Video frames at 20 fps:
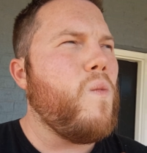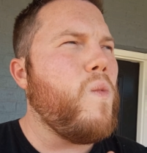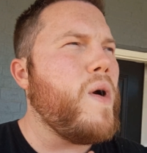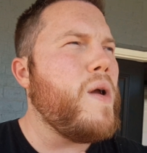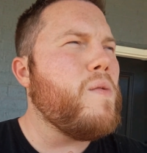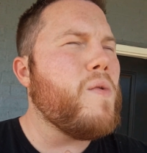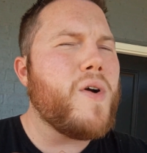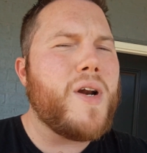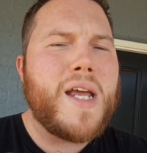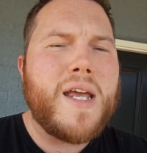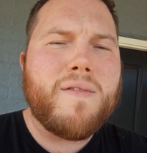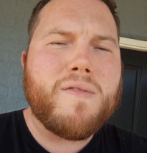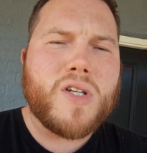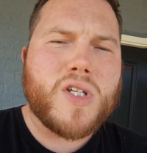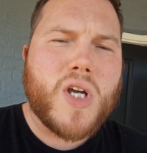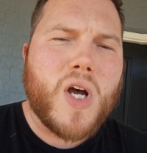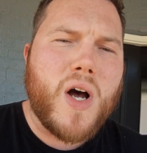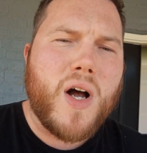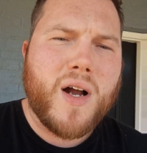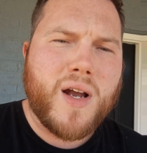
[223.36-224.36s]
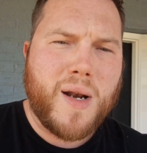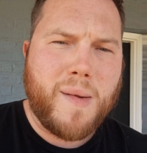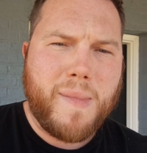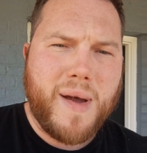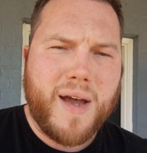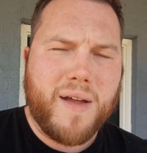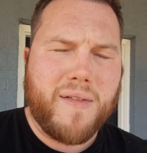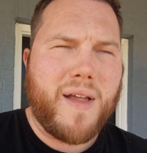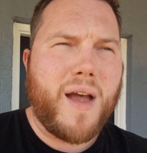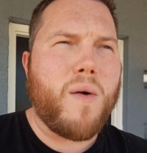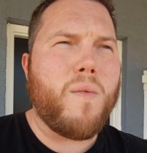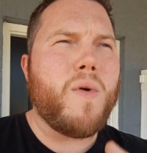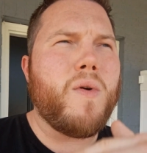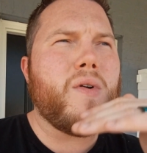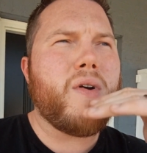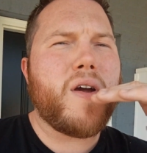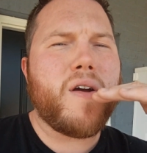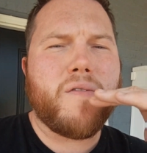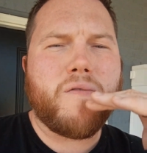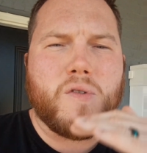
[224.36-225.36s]
we weren't even talking about that. We
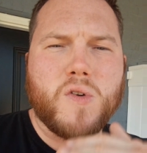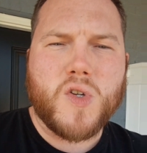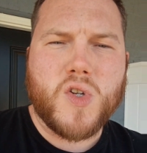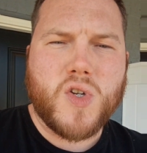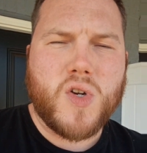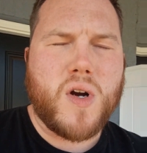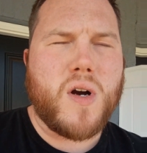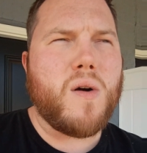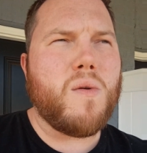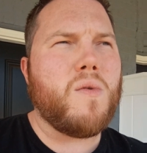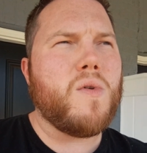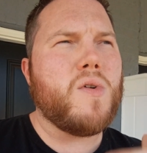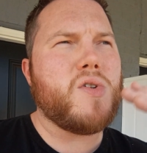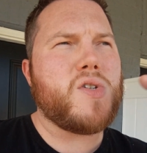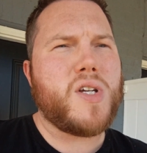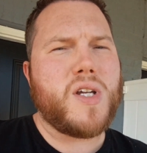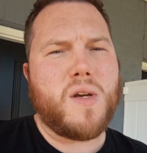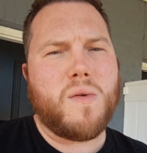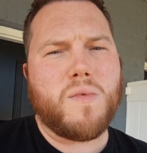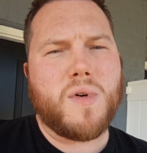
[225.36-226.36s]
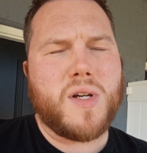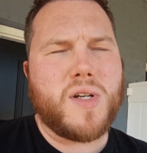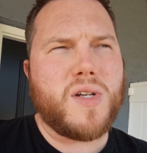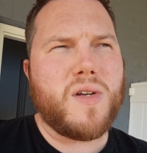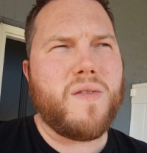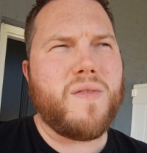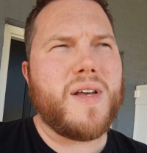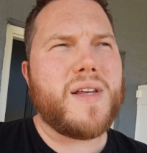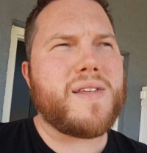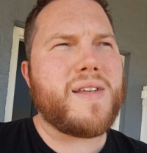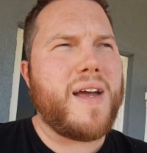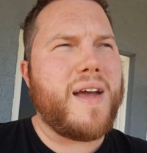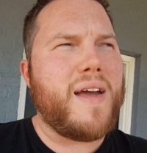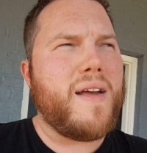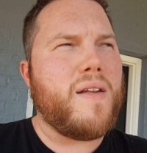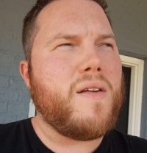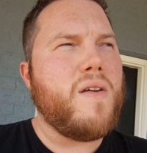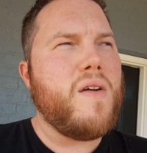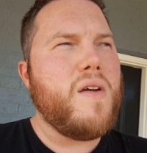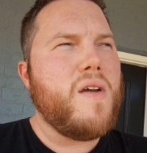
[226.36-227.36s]
were here for Star Wars, and you want to do this,
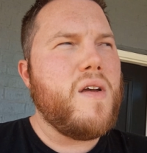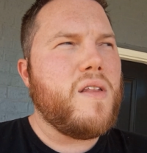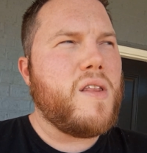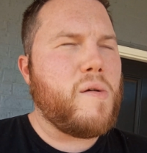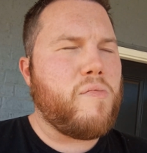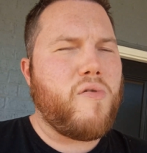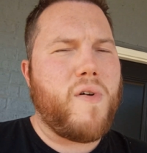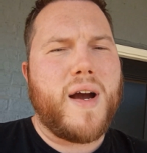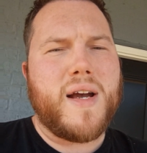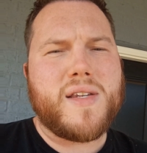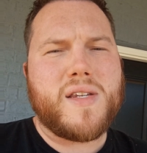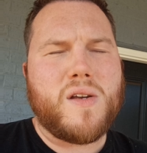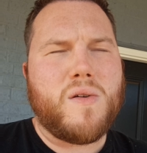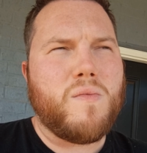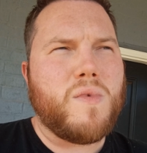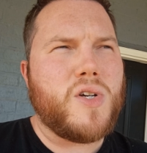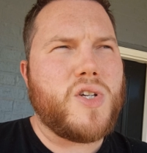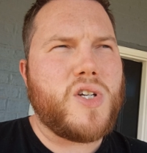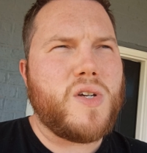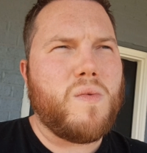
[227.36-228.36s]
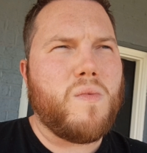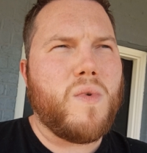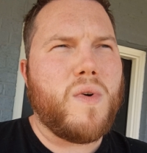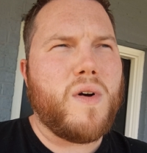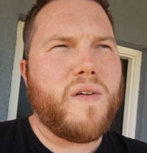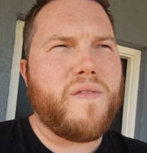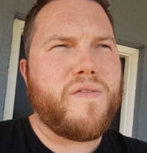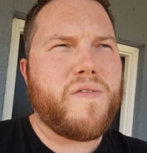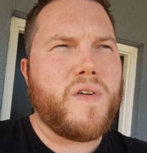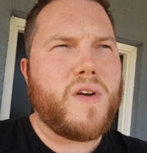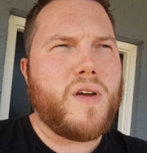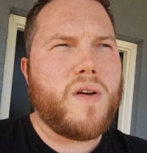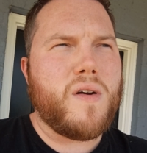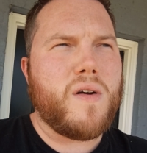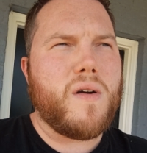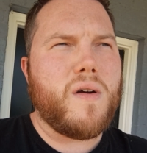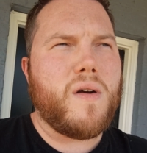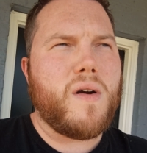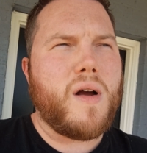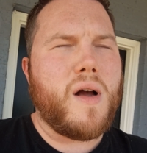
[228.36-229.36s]
and the pricing, what you want for
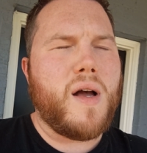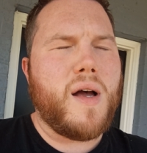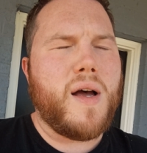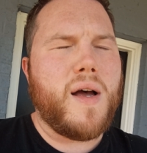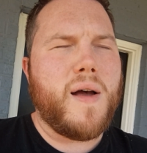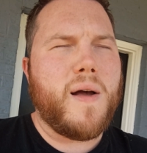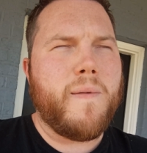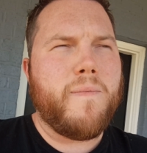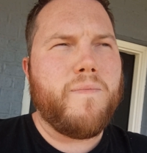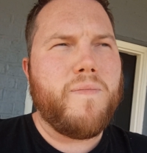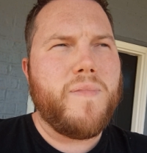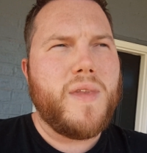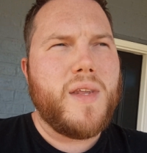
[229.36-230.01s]
your uh,